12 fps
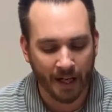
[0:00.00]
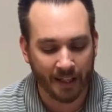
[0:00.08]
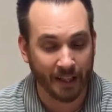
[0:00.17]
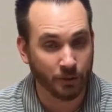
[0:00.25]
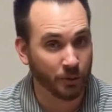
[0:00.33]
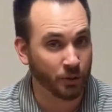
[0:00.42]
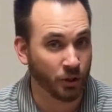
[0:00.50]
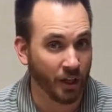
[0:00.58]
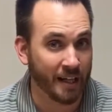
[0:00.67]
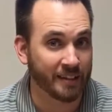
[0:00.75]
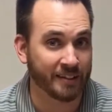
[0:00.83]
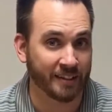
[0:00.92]
And that's what
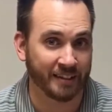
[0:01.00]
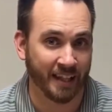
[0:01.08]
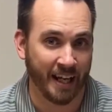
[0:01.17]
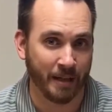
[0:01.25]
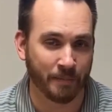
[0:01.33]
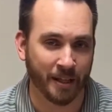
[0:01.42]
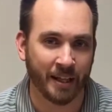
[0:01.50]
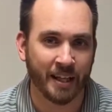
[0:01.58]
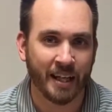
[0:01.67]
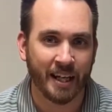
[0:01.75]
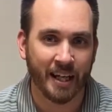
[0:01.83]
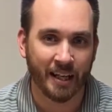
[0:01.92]
Christ is saying. But
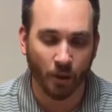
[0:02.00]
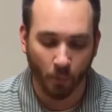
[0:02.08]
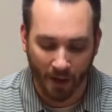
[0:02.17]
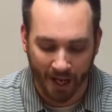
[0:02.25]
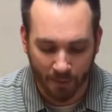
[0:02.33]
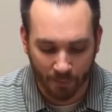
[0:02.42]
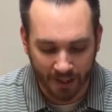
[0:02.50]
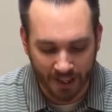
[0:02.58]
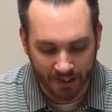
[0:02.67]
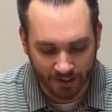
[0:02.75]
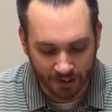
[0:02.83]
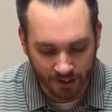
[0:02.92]
in a way, when
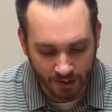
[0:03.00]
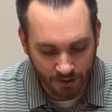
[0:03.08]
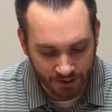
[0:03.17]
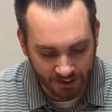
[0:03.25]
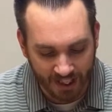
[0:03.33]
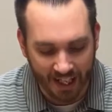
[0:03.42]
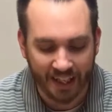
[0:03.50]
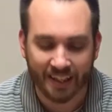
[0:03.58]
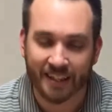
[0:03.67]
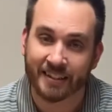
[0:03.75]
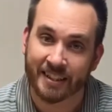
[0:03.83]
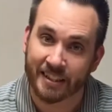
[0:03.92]
he's saying
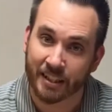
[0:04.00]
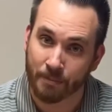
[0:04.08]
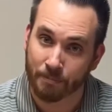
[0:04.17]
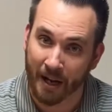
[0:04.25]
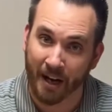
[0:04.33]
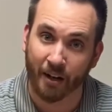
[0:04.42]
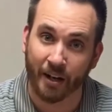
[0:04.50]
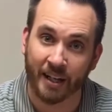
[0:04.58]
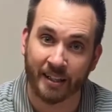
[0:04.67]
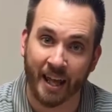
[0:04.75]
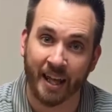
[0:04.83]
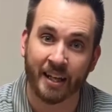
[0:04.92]
this, he's
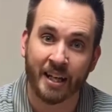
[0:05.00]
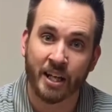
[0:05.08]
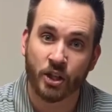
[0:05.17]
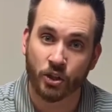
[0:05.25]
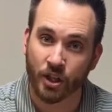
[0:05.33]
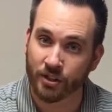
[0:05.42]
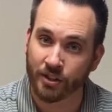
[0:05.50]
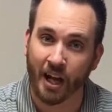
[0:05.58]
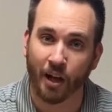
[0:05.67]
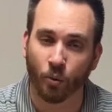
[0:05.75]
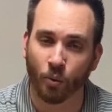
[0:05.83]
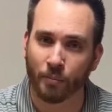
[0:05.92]
comparing that
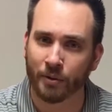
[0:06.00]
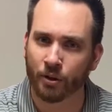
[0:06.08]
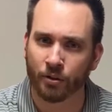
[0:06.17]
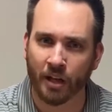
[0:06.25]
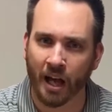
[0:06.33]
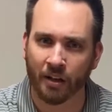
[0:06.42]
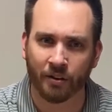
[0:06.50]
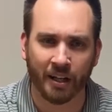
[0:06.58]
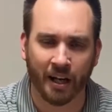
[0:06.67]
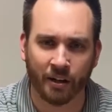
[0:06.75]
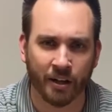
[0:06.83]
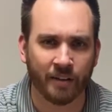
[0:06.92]
Gentile woman, her daughter, the
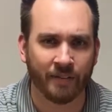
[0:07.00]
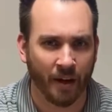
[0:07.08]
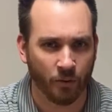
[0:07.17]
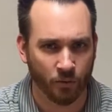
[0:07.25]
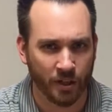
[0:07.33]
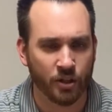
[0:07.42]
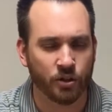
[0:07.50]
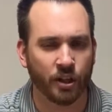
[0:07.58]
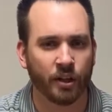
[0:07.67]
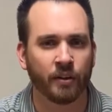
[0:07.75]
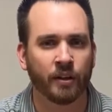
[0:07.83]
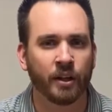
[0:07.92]
area of that
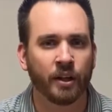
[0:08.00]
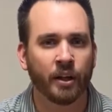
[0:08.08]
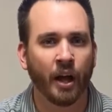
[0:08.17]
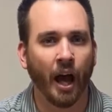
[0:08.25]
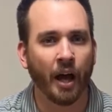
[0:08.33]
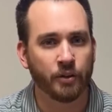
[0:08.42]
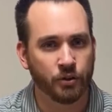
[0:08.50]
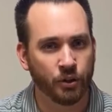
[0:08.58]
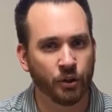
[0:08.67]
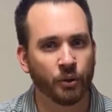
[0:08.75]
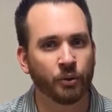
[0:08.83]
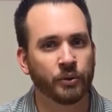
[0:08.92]
region,
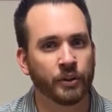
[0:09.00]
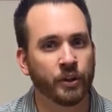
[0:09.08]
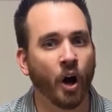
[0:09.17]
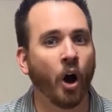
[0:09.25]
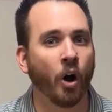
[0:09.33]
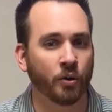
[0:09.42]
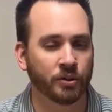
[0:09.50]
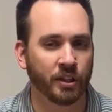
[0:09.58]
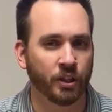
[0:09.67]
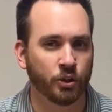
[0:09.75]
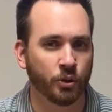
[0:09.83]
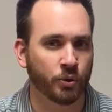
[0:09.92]
unto the dogs.
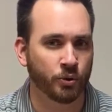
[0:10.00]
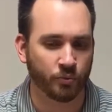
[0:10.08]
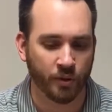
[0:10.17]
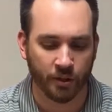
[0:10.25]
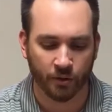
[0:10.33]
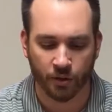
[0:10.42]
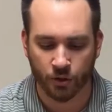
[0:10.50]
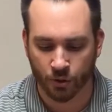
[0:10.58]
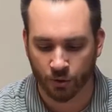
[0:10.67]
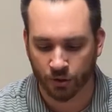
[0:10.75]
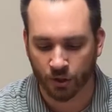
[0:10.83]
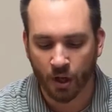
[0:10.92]
And a Jewish reader, a
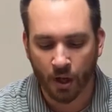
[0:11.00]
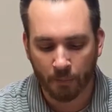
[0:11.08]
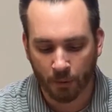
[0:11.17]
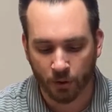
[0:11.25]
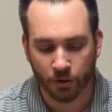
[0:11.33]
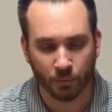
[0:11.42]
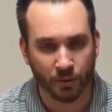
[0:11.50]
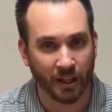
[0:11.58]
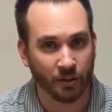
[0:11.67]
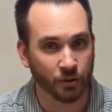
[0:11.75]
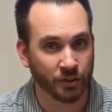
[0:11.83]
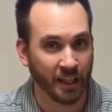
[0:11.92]
Jewish person would
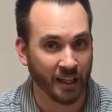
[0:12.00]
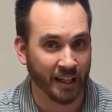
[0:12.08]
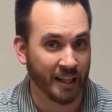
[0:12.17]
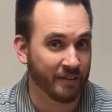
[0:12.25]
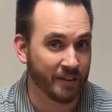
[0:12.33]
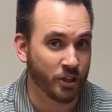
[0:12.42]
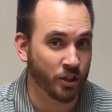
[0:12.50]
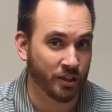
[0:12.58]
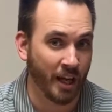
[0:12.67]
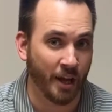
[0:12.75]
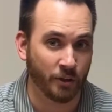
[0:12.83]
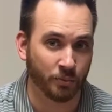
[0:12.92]
understand that. Even the
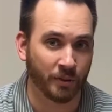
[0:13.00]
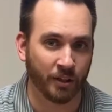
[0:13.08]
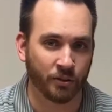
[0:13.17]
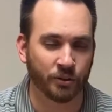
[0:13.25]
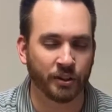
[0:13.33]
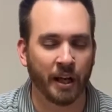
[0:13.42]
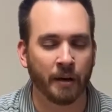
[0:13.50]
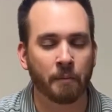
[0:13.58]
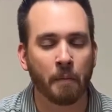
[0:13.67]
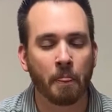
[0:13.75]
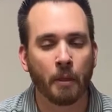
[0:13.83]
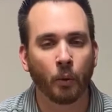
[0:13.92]
Gentiles would understand
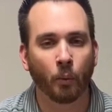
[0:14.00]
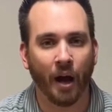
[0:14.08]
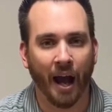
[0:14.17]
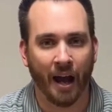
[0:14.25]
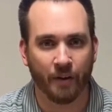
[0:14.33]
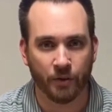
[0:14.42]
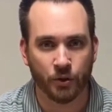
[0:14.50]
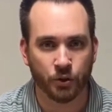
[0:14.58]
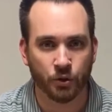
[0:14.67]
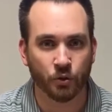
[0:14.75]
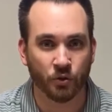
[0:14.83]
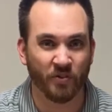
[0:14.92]
how the
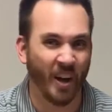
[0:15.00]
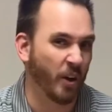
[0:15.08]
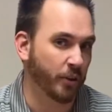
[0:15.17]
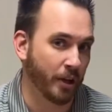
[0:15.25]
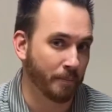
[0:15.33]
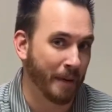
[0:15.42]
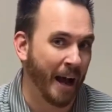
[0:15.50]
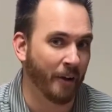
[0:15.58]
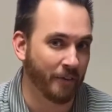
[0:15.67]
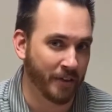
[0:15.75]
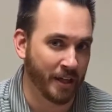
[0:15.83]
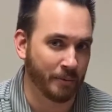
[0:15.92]
Jews felt
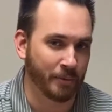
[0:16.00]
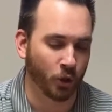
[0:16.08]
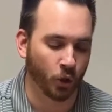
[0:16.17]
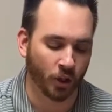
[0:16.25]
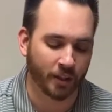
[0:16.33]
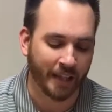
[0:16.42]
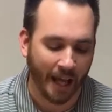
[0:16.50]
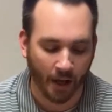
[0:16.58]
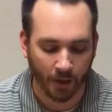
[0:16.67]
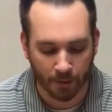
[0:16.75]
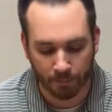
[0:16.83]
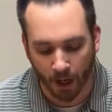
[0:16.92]
about them and looked
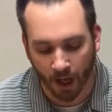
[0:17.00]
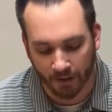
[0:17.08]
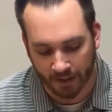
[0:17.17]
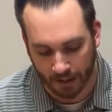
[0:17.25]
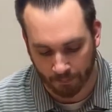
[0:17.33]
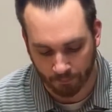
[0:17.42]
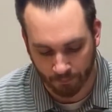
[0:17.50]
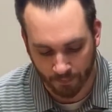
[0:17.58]
down upon them.